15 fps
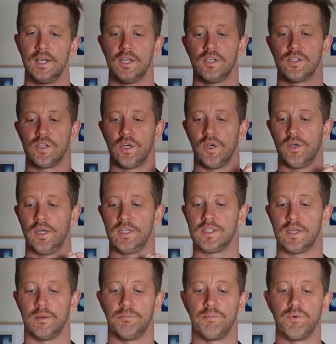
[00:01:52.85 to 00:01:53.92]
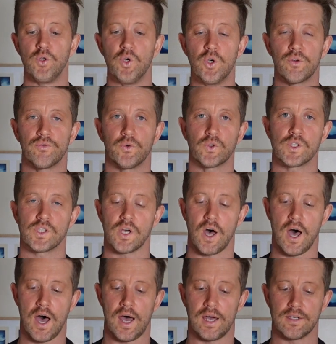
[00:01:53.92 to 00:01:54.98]
So it's a beautiful
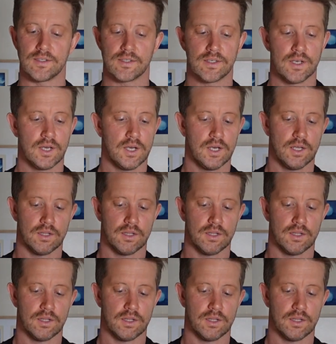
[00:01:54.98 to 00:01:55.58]
size,